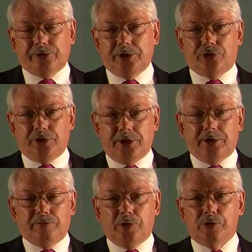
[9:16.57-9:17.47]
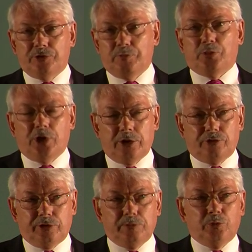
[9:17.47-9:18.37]
they should get involved in
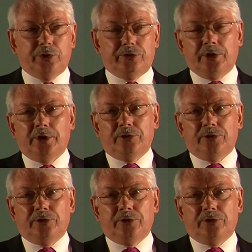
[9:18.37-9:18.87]
partnering with